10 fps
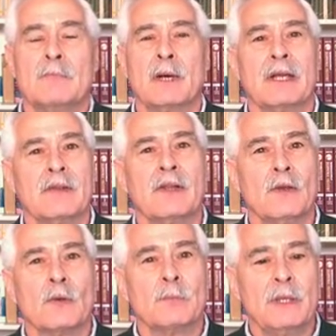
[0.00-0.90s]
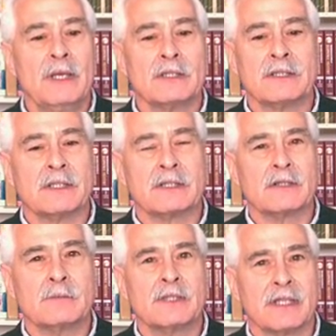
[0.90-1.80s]
But in the European
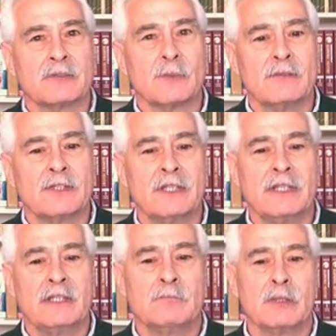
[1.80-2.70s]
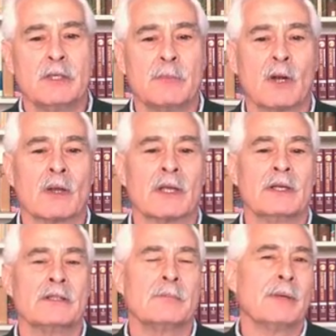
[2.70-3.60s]
systems, as we've seen, plea
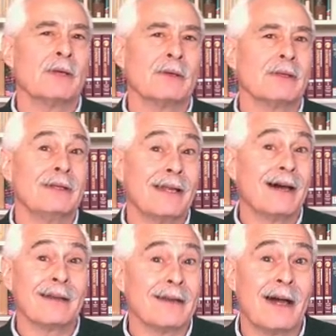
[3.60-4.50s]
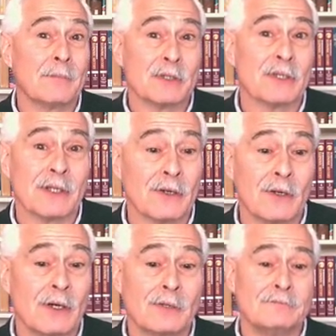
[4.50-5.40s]
bargain is apparently not an option at
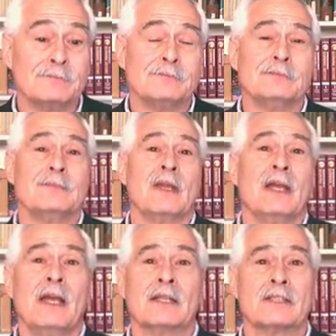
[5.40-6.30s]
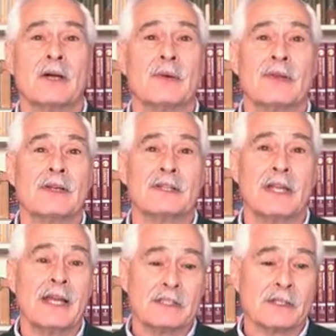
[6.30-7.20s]
all. And so in this
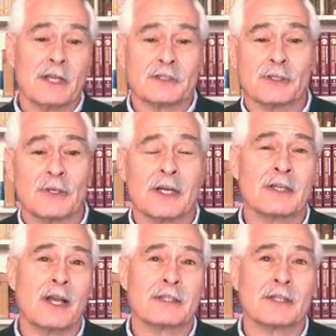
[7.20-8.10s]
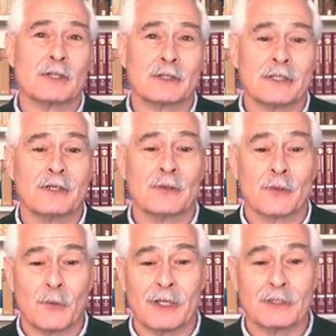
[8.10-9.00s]
last lecture, I'd like to consider
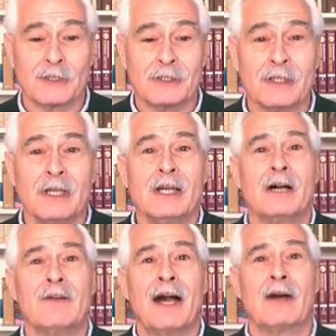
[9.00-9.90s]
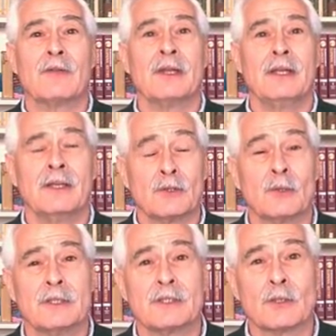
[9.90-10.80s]
the question of how the
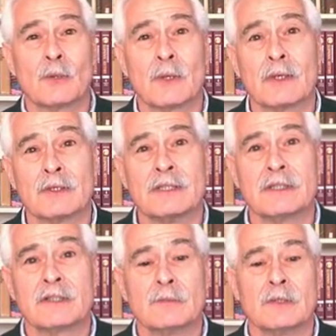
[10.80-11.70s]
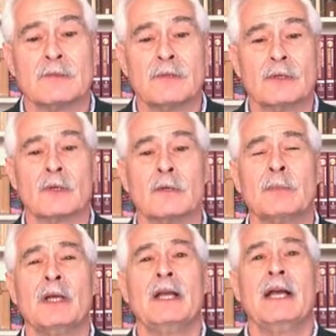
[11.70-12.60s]
inquisitorial systems of
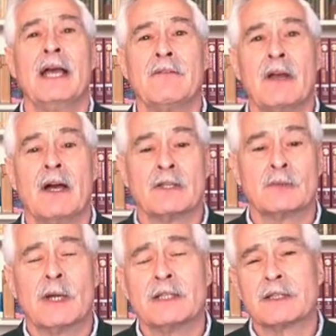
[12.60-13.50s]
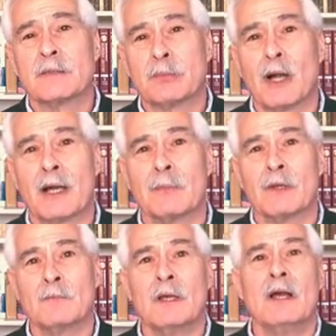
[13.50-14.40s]
Europe have addressed the
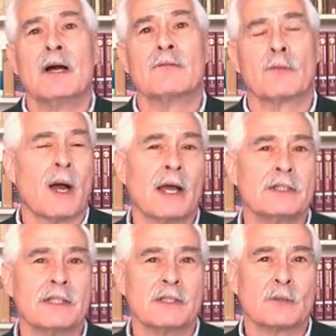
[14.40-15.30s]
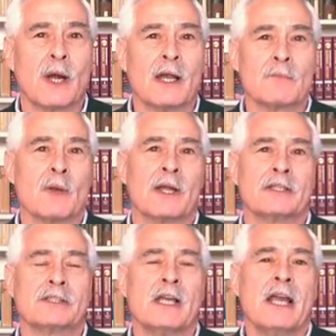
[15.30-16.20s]
problem of rising crime
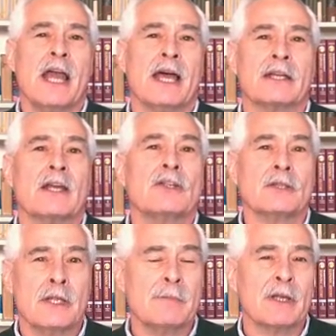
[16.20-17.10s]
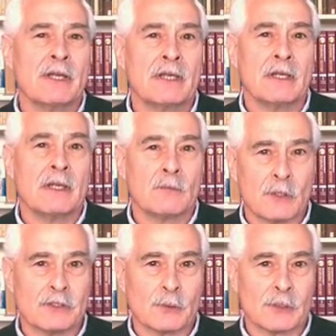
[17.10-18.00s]
rates and limited
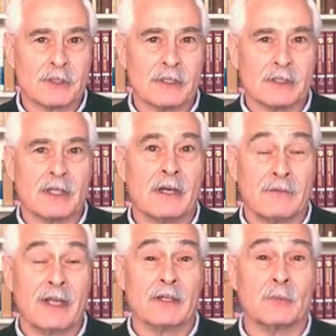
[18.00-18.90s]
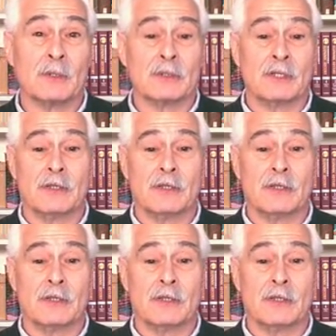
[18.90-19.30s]
resources available